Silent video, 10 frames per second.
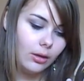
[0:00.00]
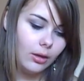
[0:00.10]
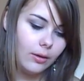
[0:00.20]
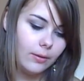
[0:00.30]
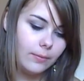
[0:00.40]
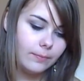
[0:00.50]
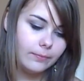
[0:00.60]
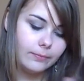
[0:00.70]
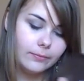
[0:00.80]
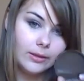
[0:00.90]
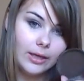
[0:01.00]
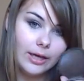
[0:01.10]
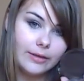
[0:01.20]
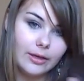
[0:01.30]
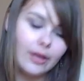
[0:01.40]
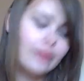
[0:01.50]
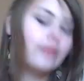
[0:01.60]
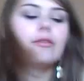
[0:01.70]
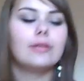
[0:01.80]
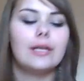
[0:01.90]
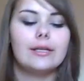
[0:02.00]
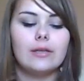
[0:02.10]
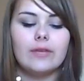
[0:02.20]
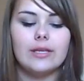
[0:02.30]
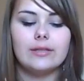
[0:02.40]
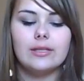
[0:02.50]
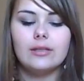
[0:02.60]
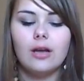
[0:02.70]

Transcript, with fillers: And the other negative is this.